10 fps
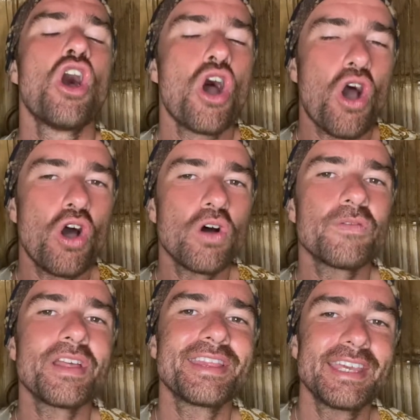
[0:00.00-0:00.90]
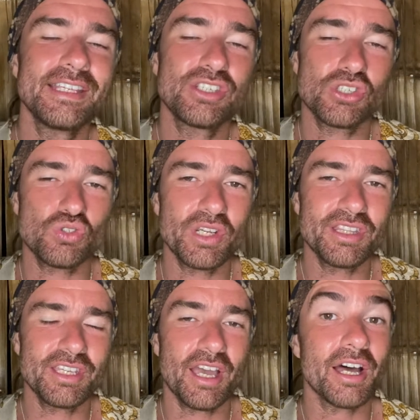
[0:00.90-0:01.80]
of the
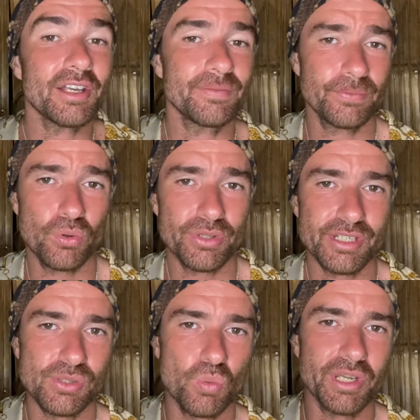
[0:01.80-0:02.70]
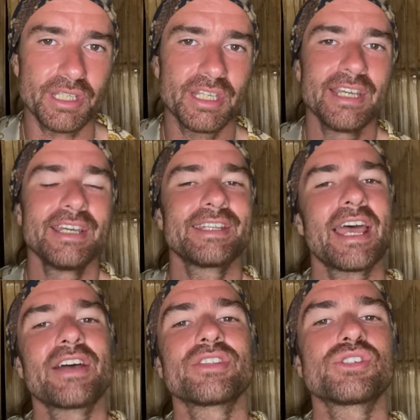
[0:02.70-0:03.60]
Strength card for this week.
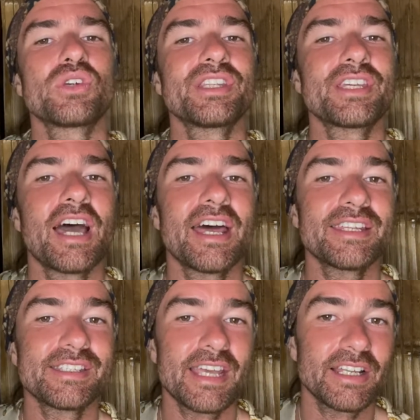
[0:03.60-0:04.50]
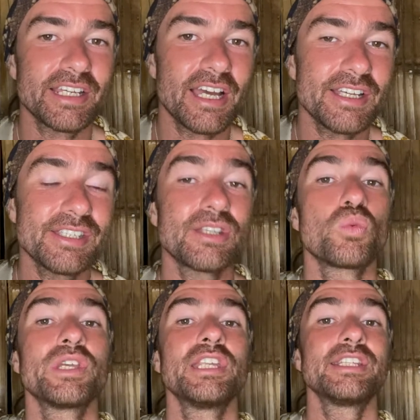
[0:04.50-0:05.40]
Now the Strength card is telling us that
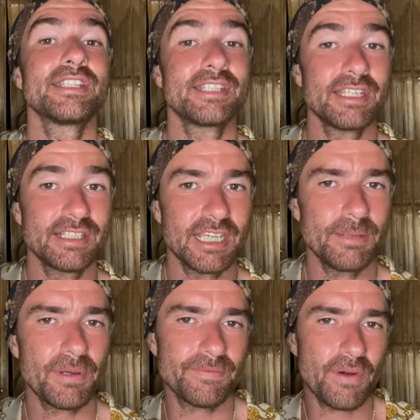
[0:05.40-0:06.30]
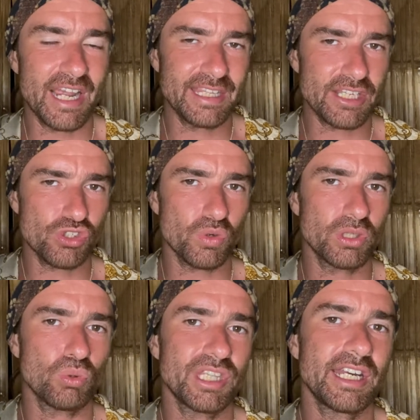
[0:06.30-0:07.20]
we need to dig deep and find that
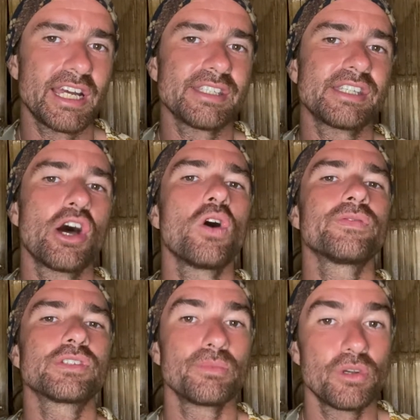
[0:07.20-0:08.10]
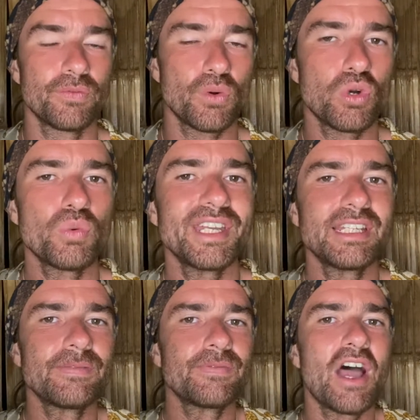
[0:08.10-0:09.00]
strength within ourselves to move forward. We need
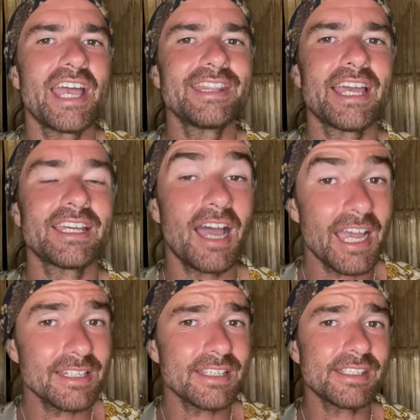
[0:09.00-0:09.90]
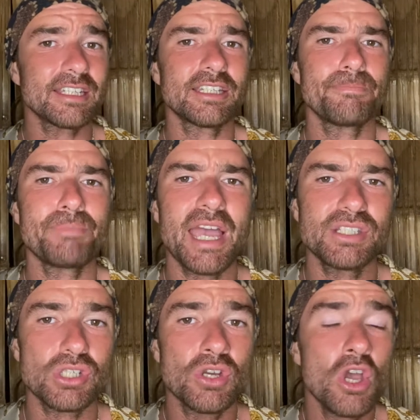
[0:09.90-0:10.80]
to find that kindness and
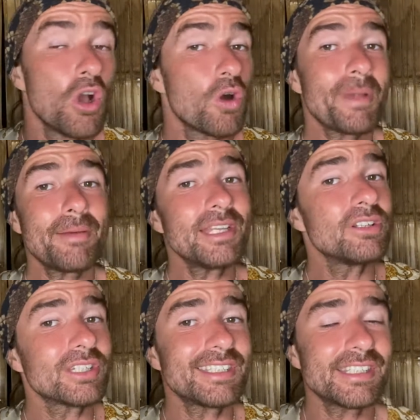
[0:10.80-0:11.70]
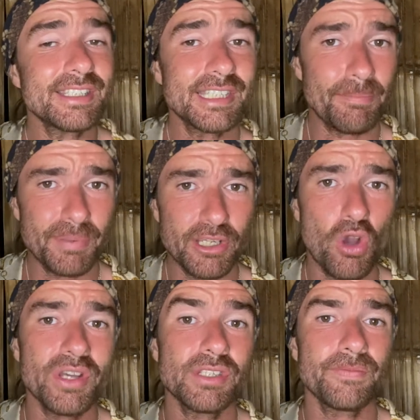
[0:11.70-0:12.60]
compassion, or maybe look, it's just simply
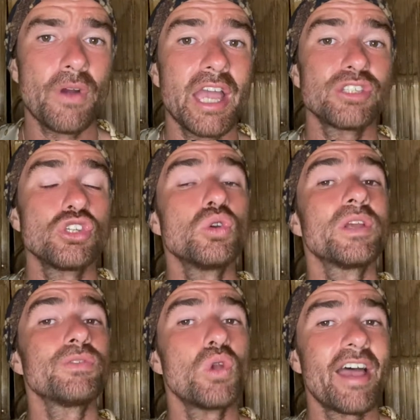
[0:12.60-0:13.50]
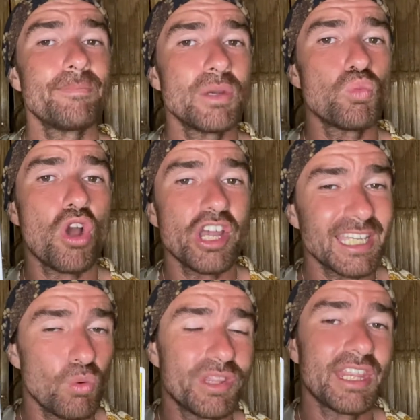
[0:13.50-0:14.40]
going to find you. If you have been
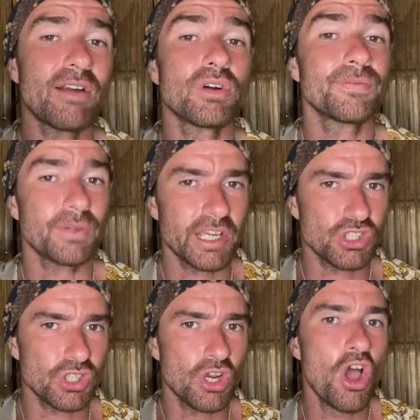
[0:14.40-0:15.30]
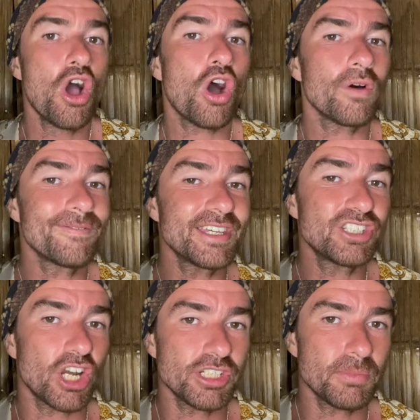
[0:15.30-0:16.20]
working with that reflection of the
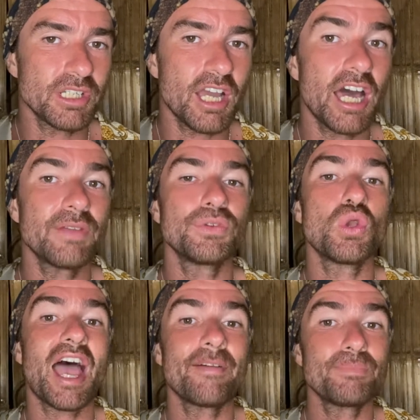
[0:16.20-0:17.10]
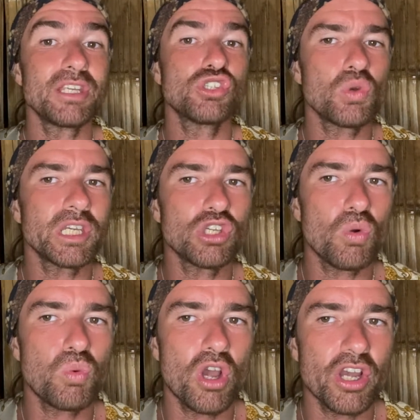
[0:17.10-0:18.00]
Judgment card, if you have been doing your
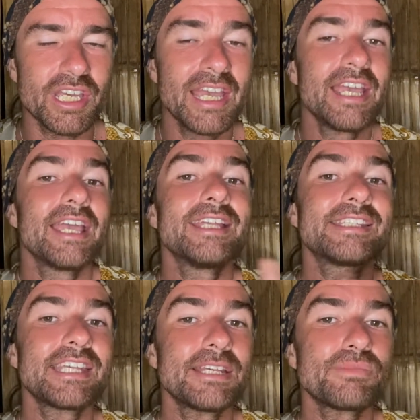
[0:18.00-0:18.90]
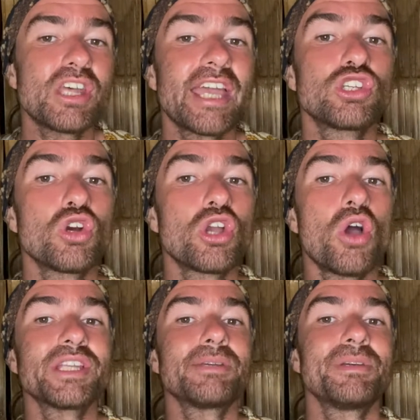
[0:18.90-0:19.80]
work, it seems like you're
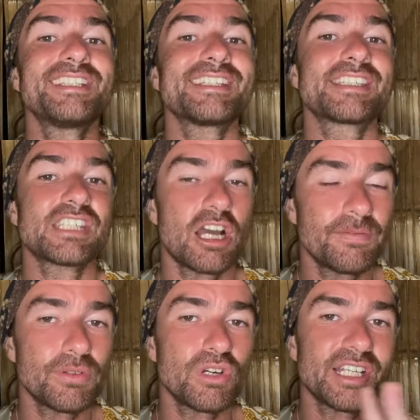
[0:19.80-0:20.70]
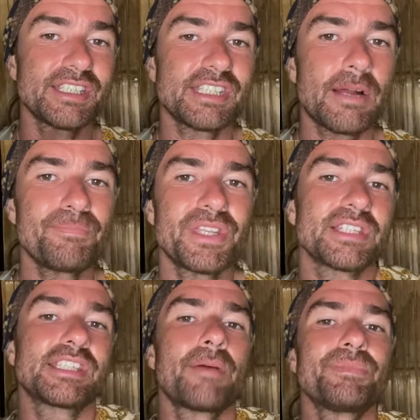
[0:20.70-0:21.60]
going to be discovering something.
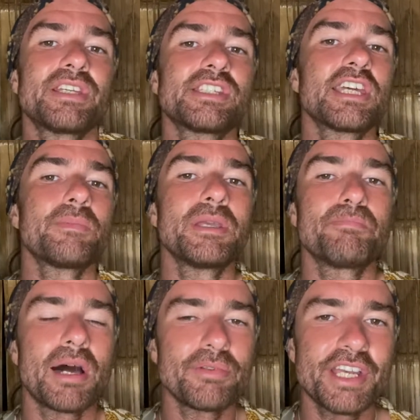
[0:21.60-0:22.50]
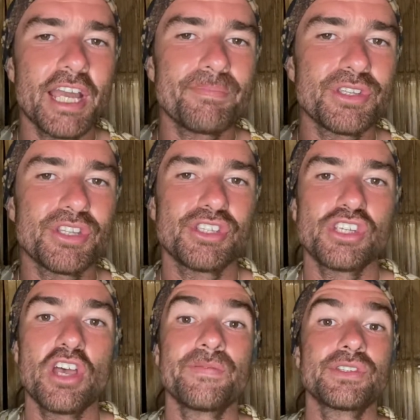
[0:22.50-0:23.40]
Something's going to be bubbling up to the
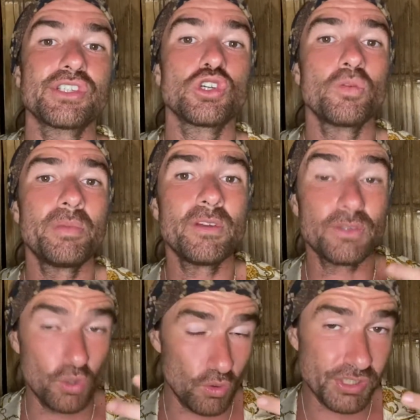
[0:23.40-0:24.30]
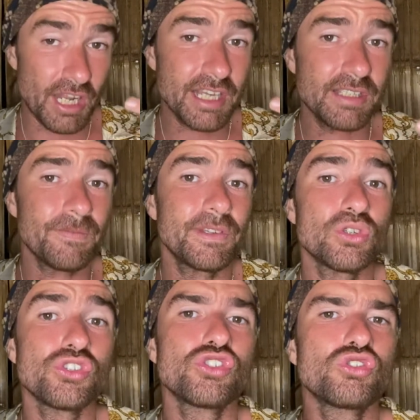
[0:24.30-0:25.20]
surface, and you'll start to feel
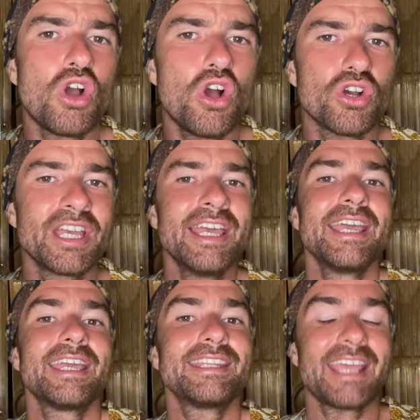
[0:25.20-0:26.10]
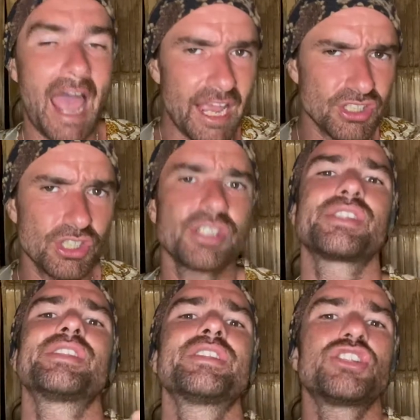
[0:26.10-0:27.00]
strong in the actions
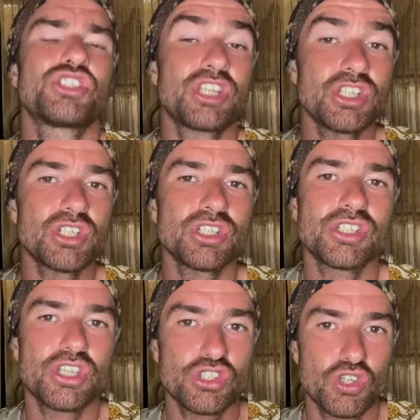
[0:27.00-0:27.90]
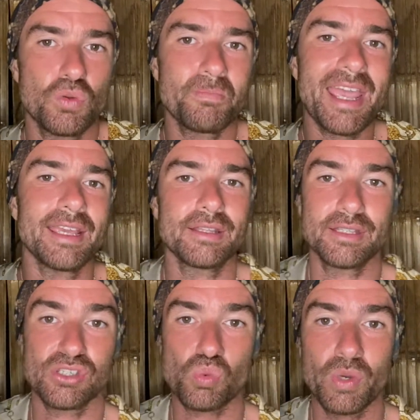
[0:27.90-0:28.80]
and the decisions that you make
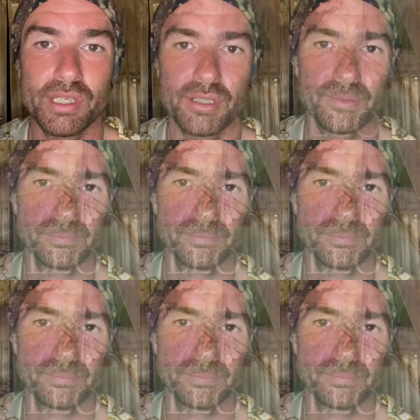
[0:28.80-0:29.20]
this week.